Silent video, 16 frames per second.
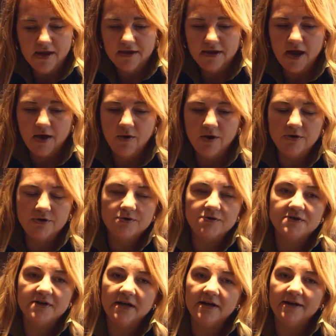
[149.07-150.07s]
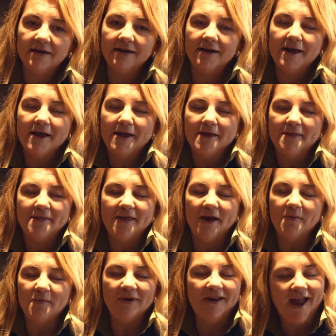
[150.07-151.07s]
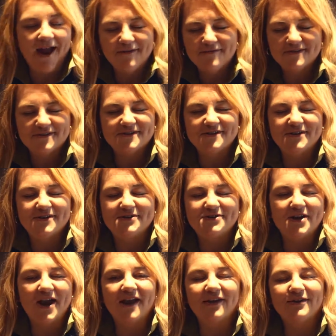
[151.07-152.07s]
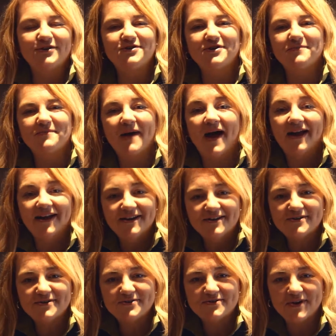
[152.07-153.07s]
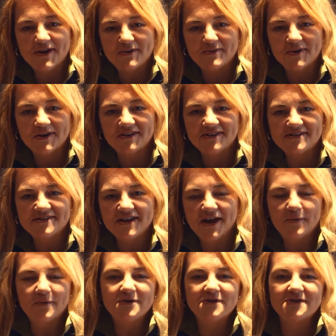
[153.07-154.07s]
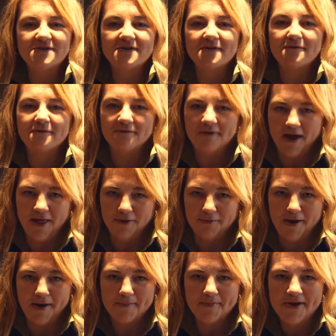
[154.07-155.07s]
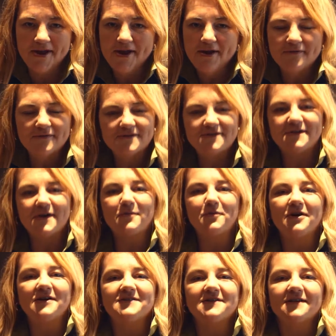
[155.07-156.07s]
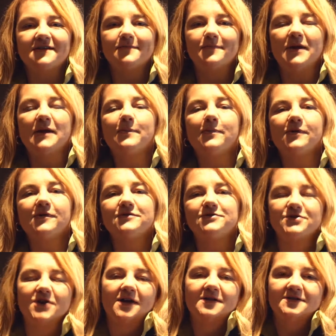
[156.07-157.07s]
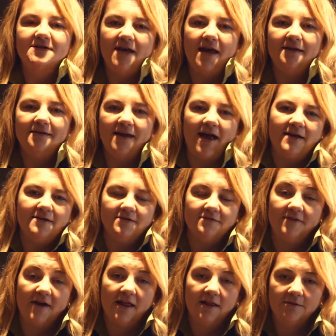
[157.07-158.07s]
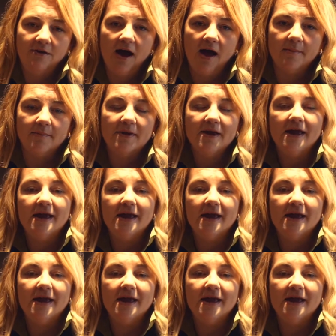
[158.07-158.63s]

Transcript: Now, understanding that we have this challenge in my industry in real estate, which is follow-up. For some reason, people just tend not to follow up.